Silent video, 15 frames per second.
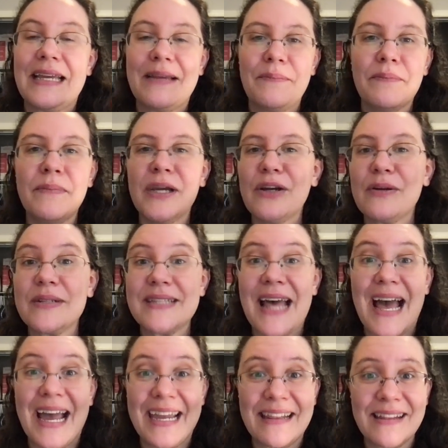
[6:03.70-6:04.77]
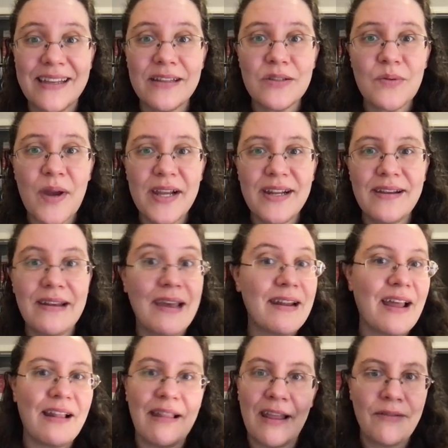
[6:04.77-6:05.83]
mirrors Heinlein's writing, and
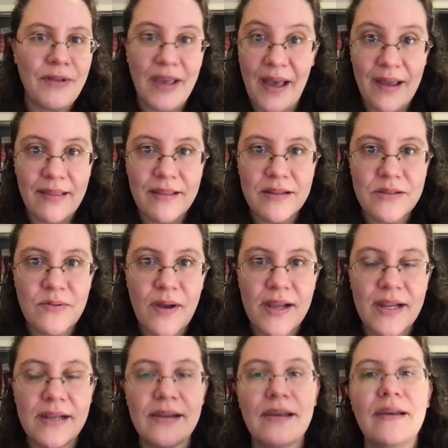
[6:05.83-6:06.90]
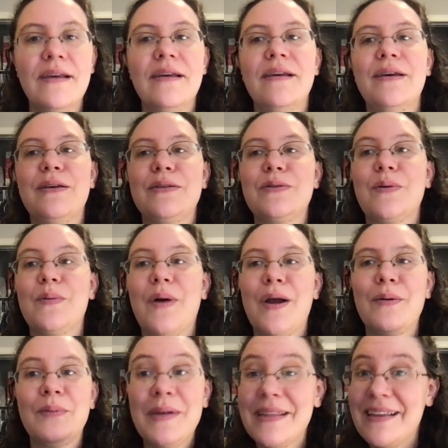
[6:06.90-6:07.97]
I like Heinlein's writing, so I
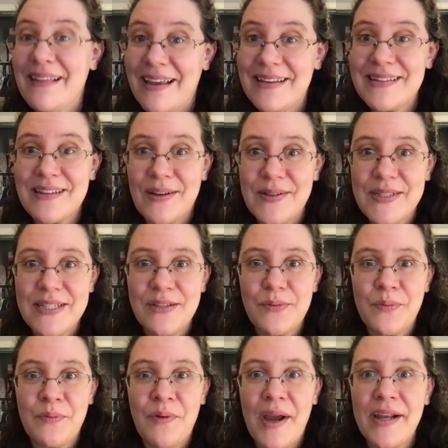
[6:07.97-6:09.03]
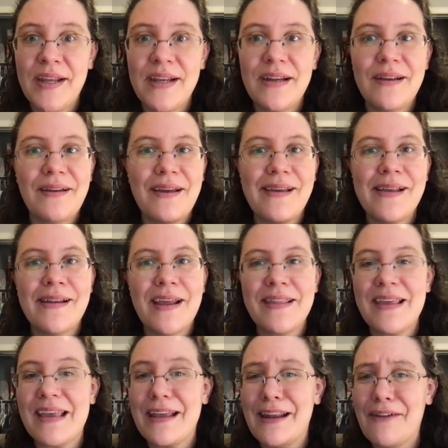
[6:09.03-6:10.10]
really like Scalzi's writing, and I
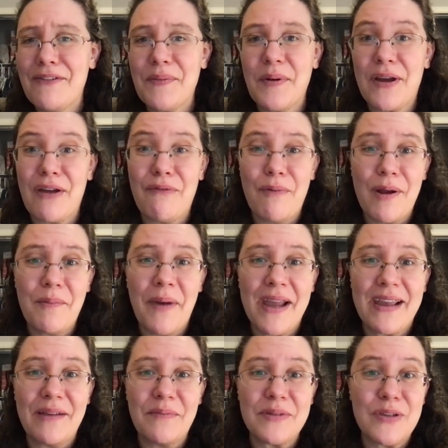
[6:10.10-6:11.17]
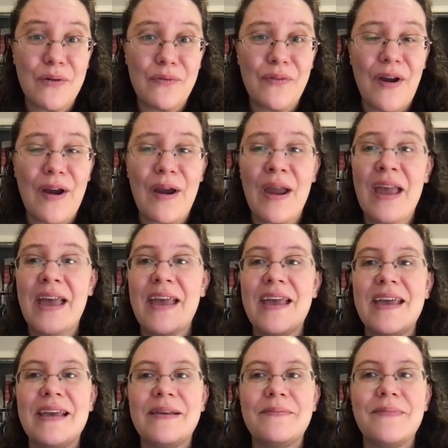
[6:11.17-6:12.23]
think in every book I've read by him so far,
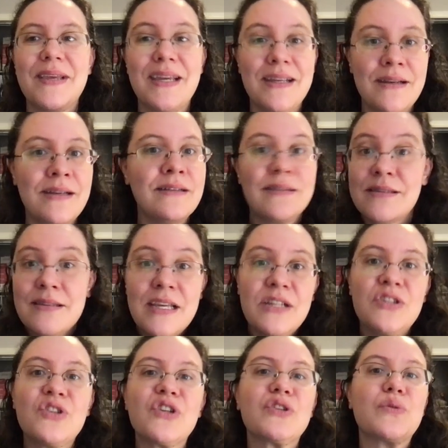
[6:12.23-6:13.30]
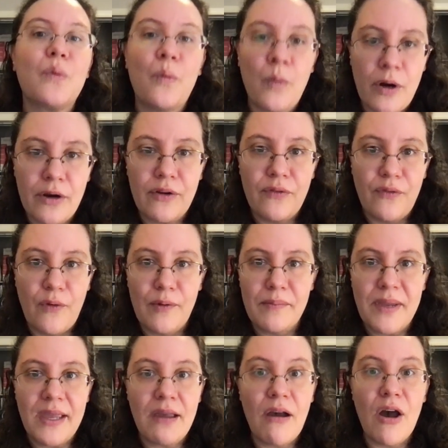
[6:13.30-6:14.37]
it, it it's just worked for
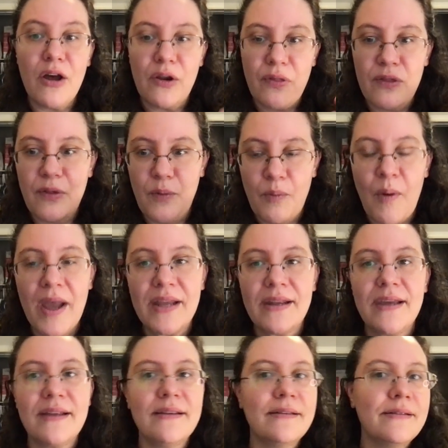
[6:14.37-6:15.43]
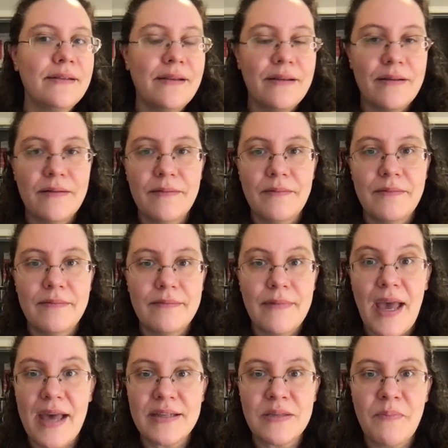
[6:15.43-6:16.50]
me on the writing
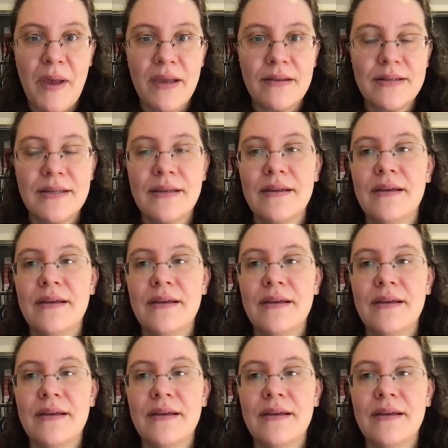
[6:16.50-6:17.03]
aspect.